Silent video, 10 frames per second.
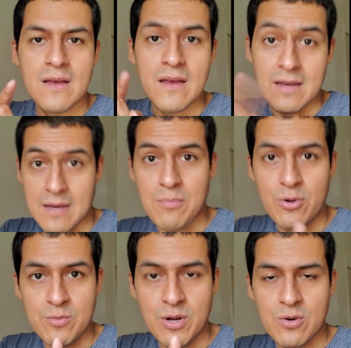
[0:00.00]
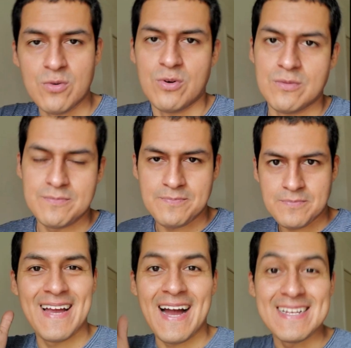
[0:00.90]
Ejemplo número 1.
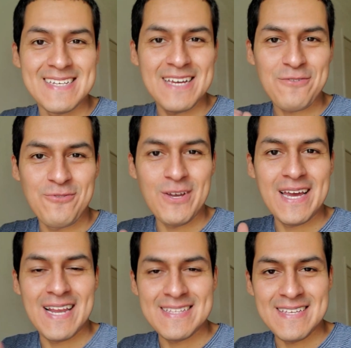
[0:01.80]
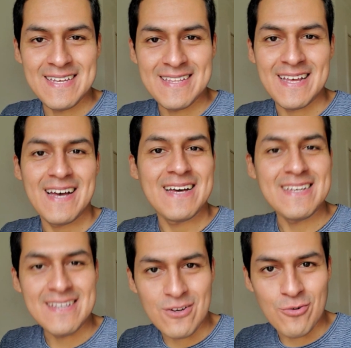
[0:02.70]
Ayer fui a la tienda
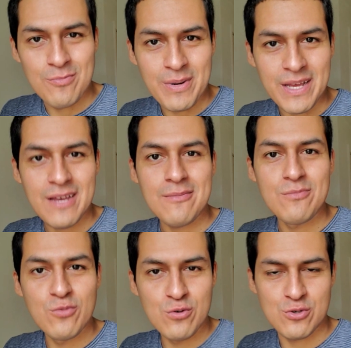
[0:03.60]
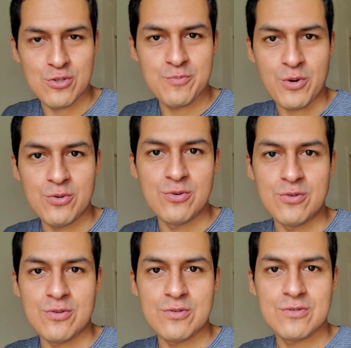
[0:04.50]
y compré muchos
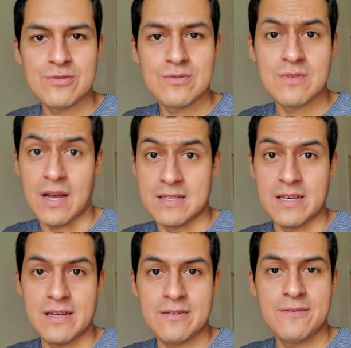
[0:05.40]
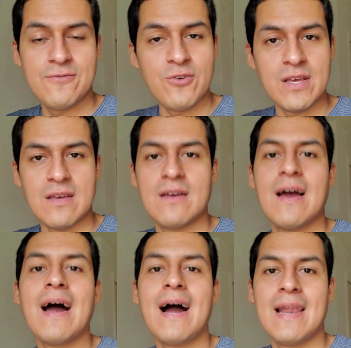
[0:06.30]
productos. Ayer fui
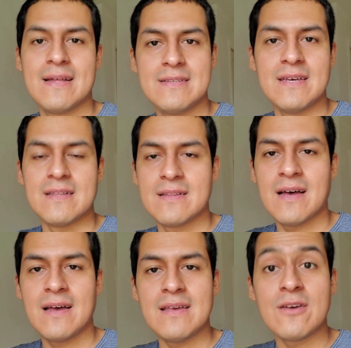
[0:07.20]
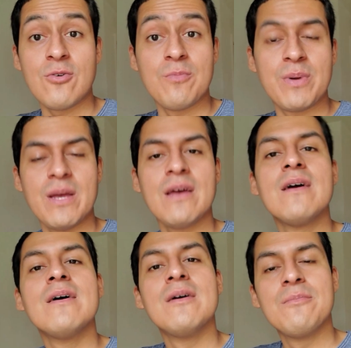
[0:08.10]
a la tienda y
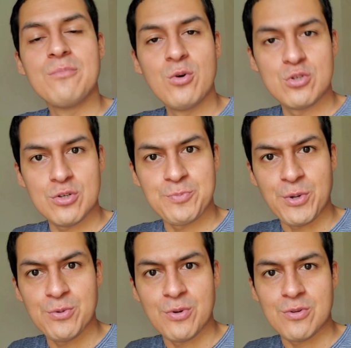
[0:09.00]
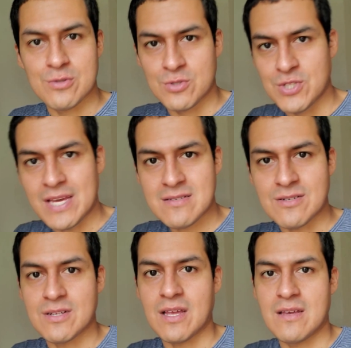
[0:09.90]
compré muchos productos.
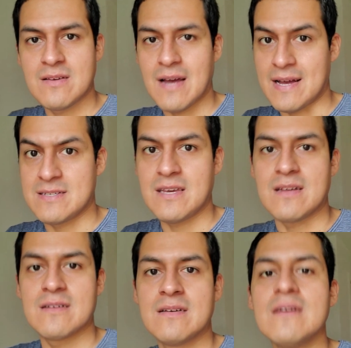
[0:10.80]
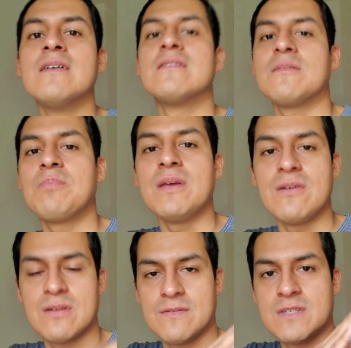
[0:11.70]
Yesterday, ayer. The
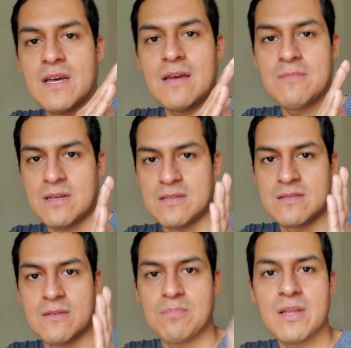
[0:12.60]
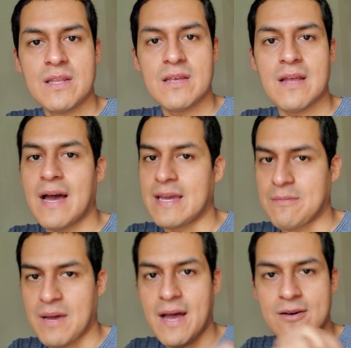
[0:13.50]
period of time is completed. I
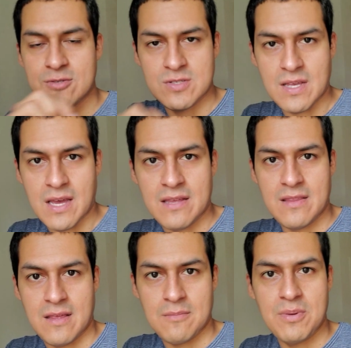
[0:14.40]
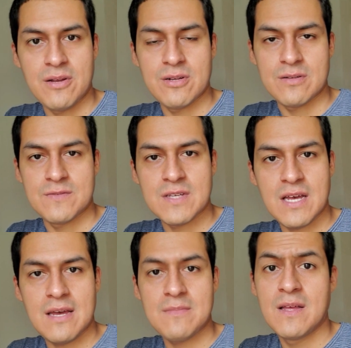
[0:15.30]
am outside that period of
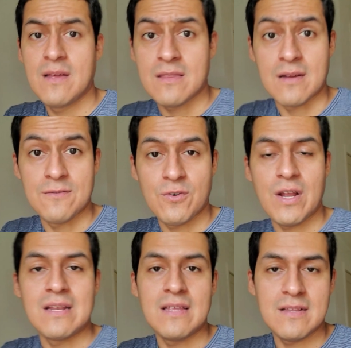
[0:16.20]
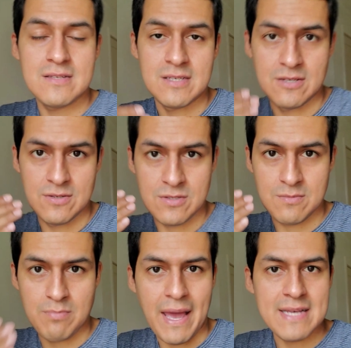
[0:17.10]
time. Therefore, I need to
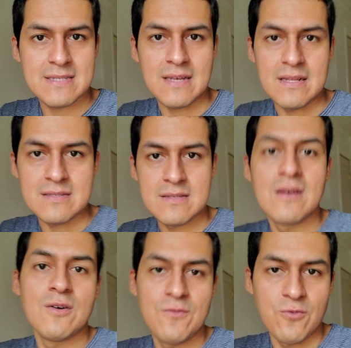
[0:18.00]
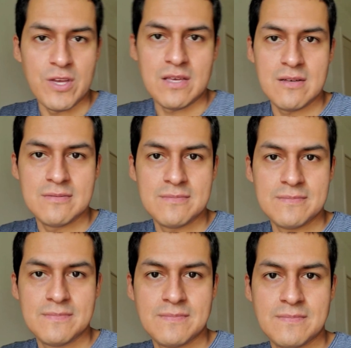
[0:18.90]
use past tense. Fui.
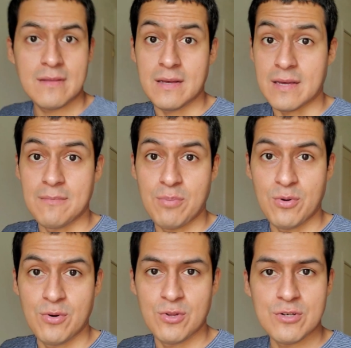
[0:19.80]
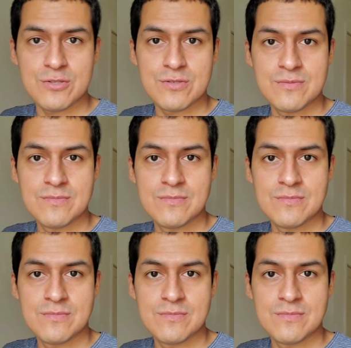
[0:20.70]
Ejemplo 2.